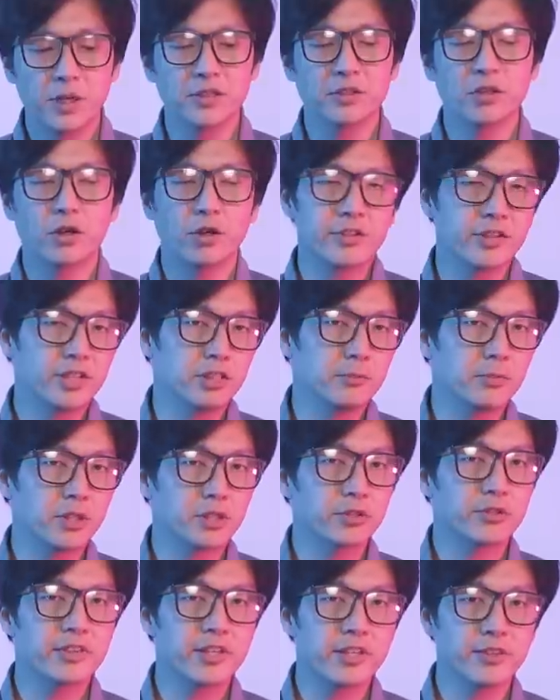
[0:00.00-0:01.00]
but are they
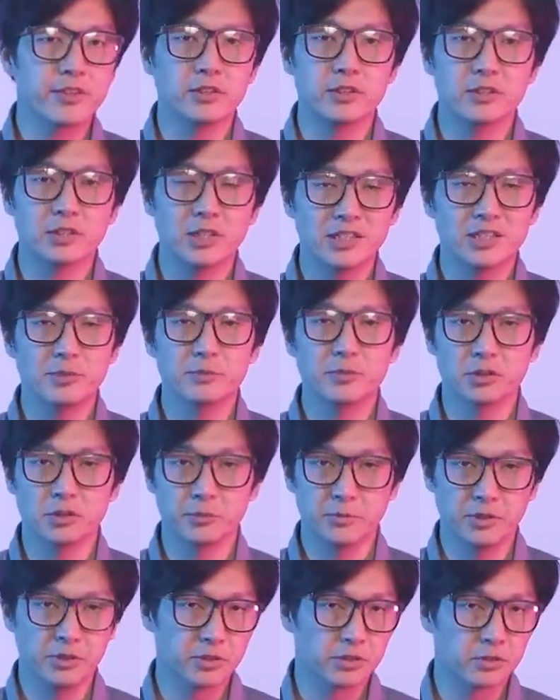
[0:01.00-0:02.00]
better than the 90
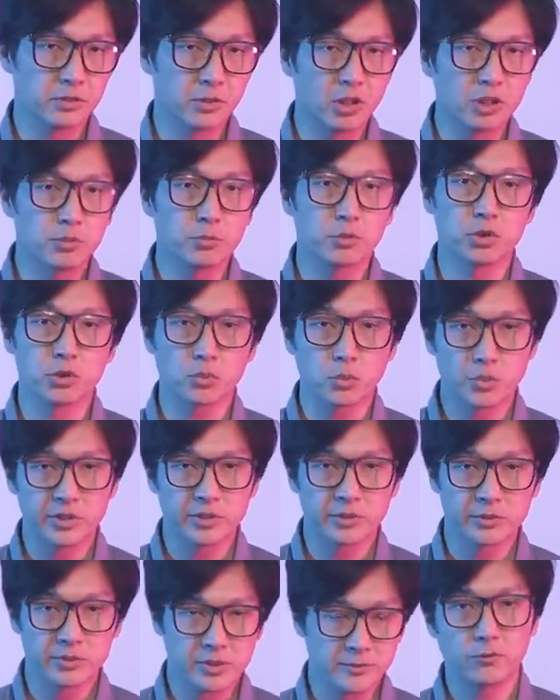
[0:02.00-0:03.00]
millimeter longboard
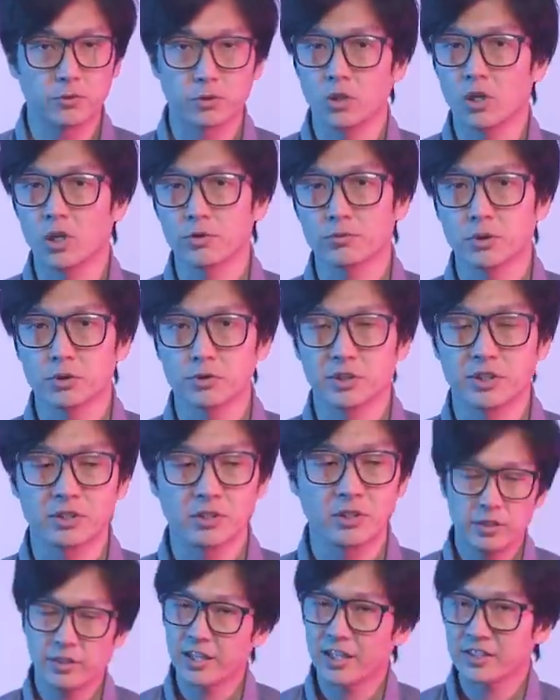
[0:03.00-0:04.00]
wheels for
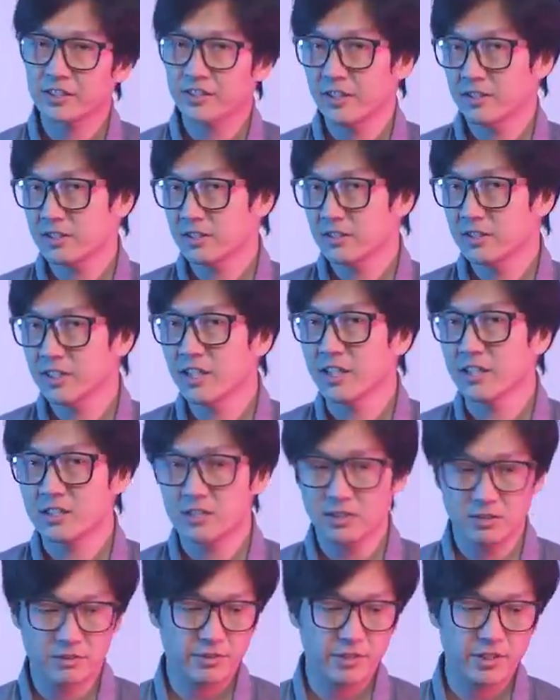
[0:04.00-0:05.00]
off-roading? In that case,
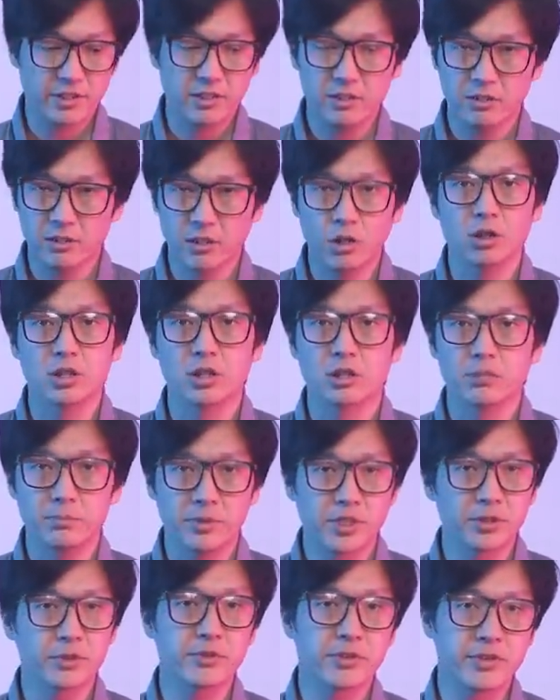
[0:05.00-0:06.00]
yes, they are
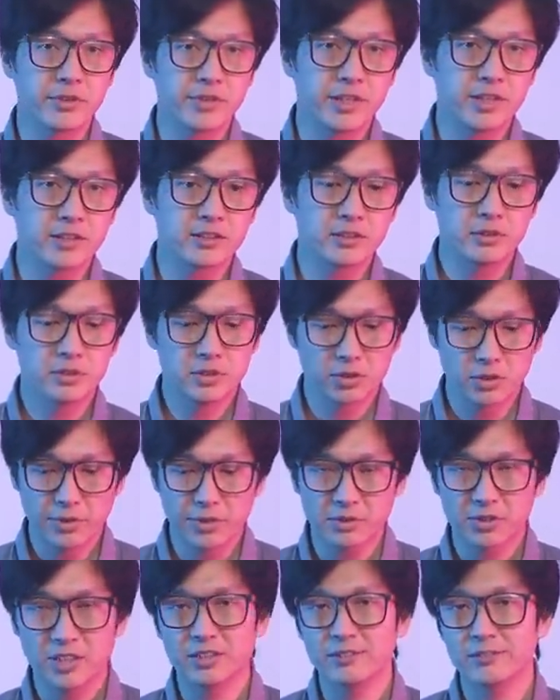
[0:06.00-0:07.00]
better than that. So
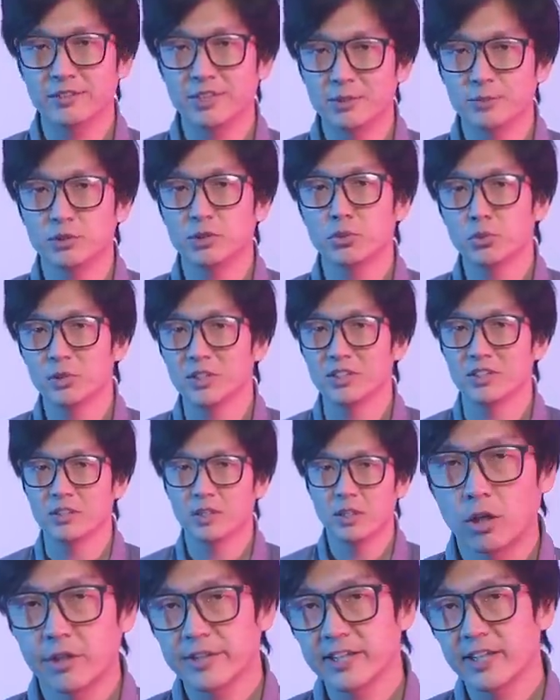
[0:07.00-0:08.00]
they're kind of in between.
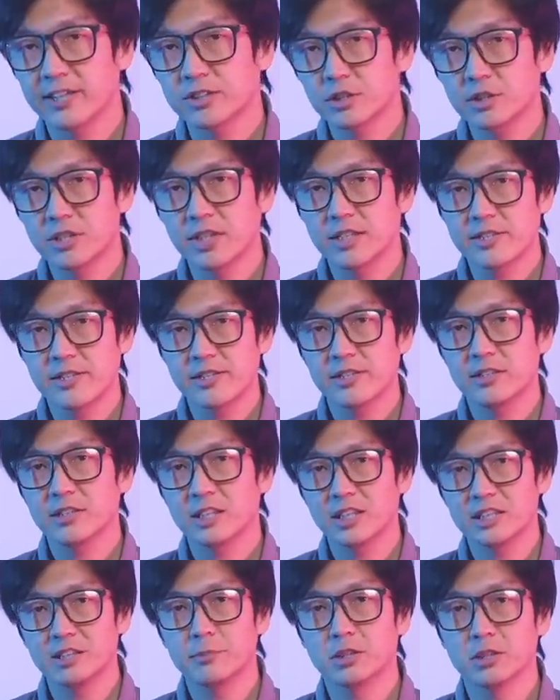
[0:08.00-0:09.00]
Are they as good as the
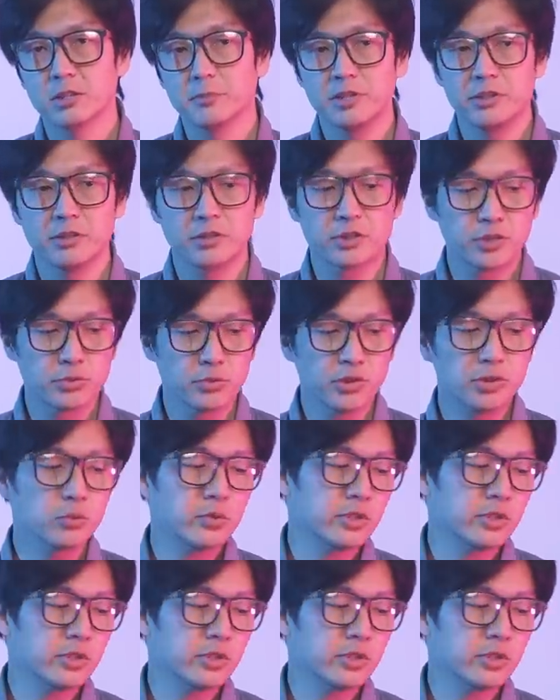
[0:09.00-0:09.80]
90 millimeter street